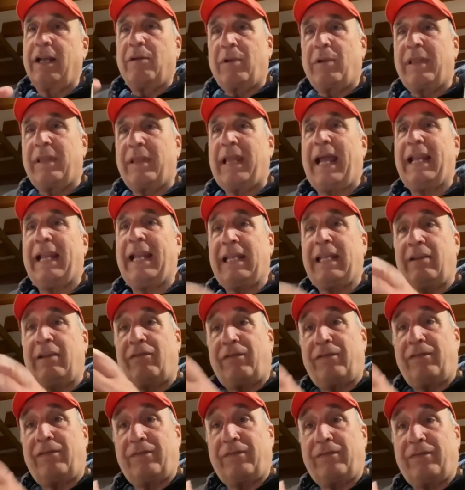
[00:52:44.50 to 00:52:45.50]
with
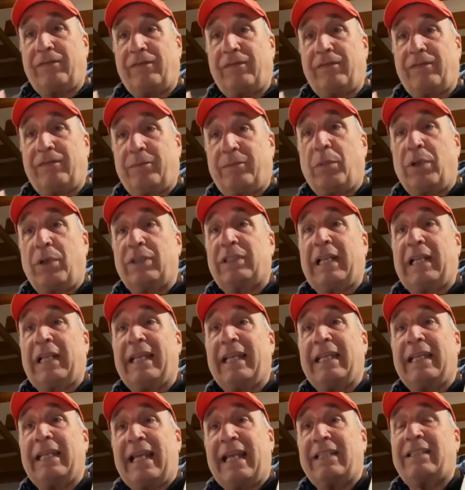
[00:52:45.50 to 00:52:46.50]
Ali was like,
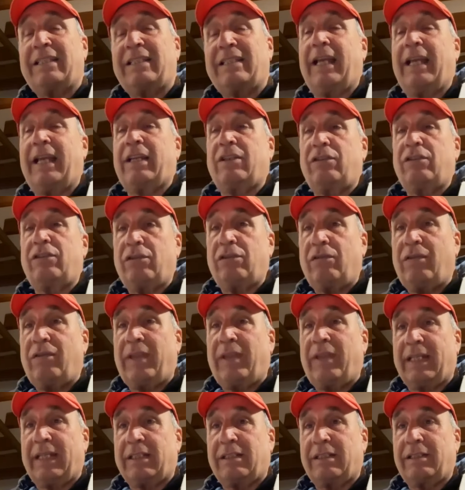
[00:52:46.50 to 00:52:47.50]
yes, I can do
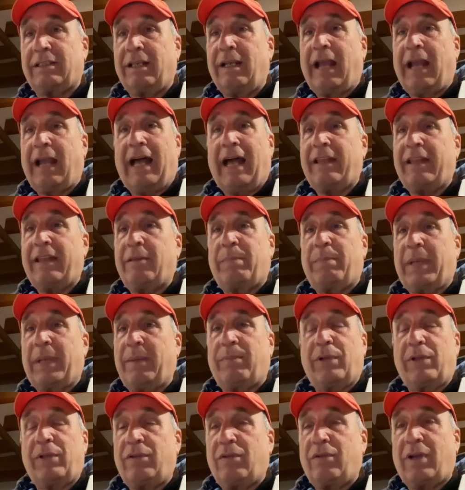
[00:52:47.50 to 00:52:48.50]
this. Other
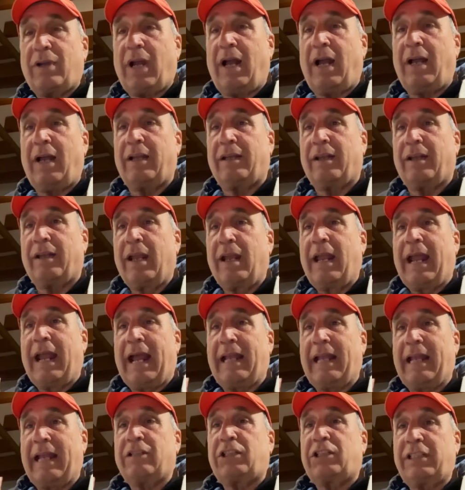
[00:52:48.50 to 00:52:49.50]
people, you can't.
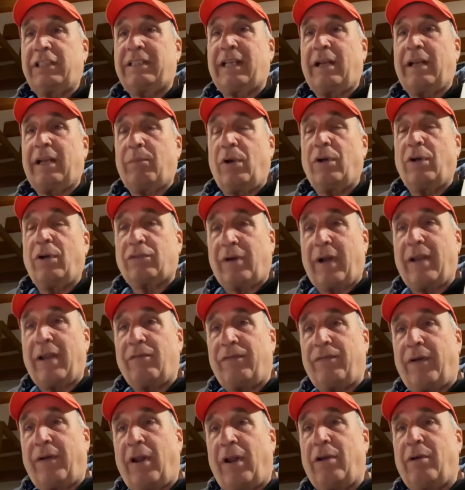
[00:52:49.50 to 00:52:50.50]
And she said, what great
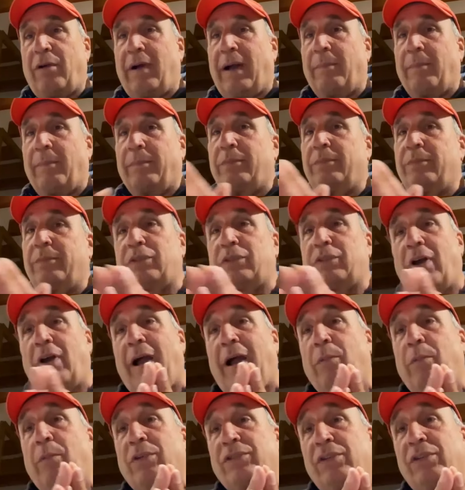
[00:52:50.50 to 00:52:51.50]
follow-up. So I
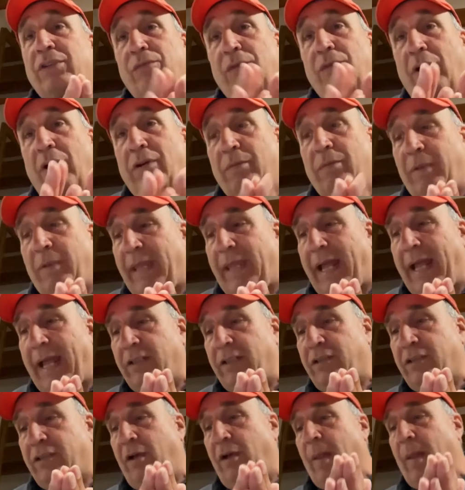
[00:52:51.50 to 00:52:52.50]
wasn't wrong with that.
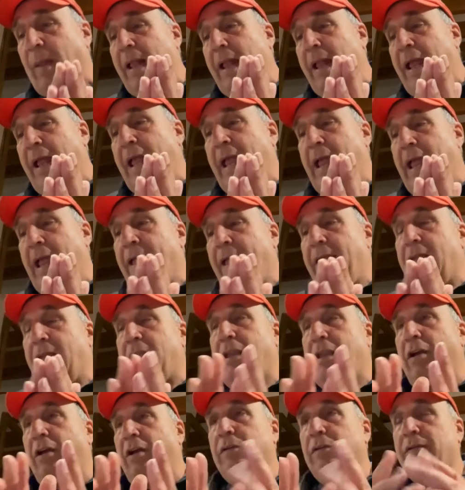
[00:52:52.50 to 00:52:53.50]
So,
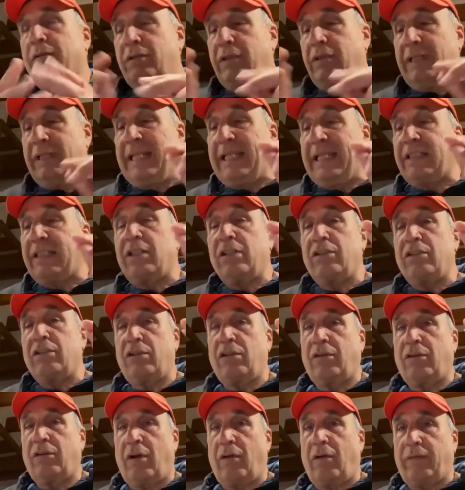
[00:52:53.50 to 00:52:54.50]
listen to
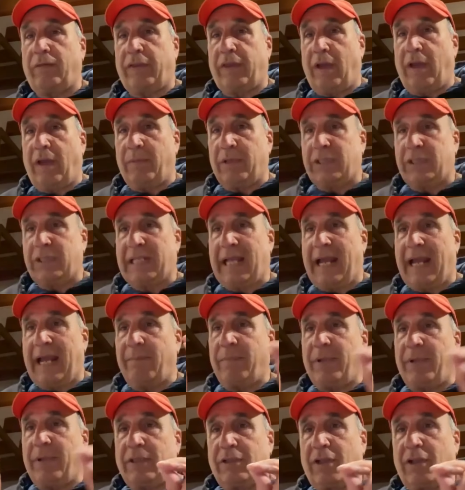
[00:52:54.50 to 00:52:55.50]
your own thermostat,
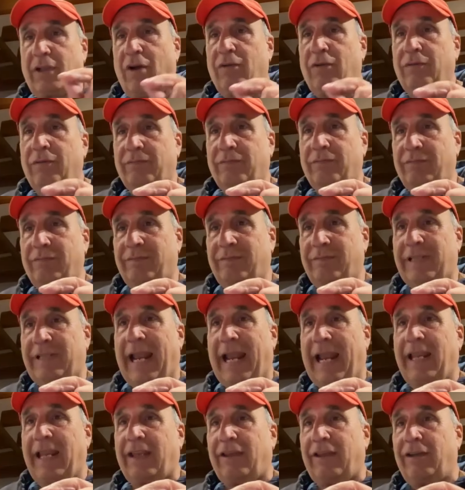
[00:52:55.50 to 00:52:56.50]
but don't
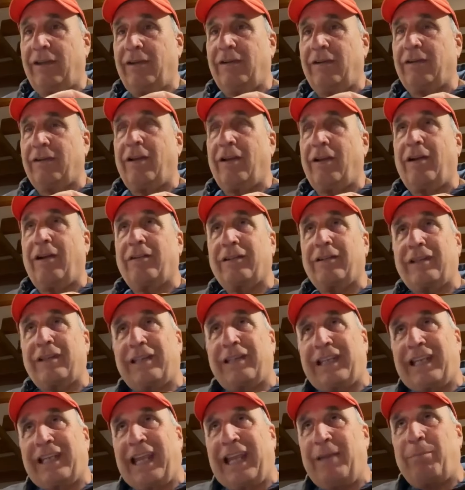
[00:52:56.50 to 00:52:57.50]
take
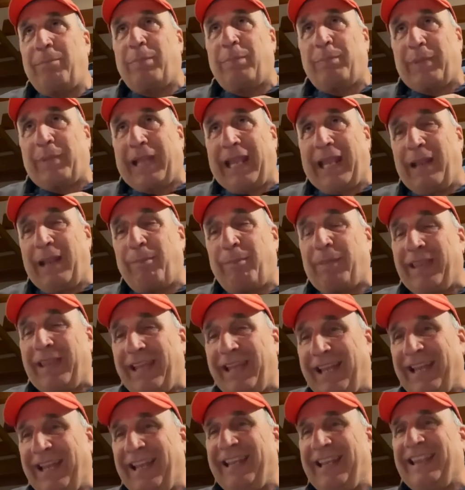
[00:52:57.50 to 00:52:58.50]
keep
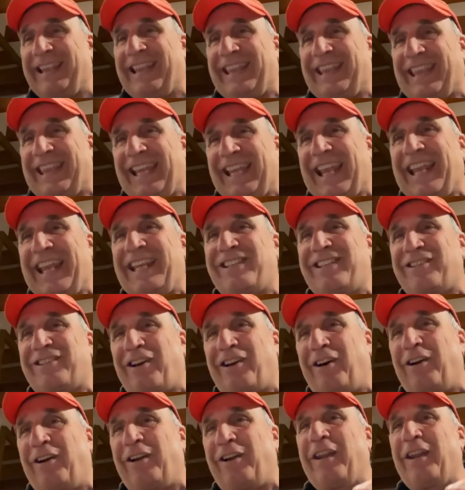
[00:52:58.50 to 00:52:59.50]
the heat
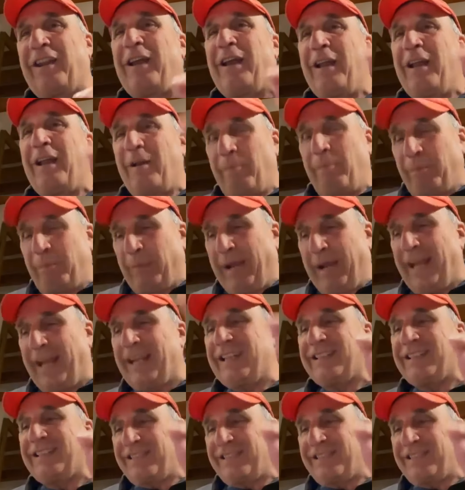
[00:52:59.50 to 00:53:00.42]
on, but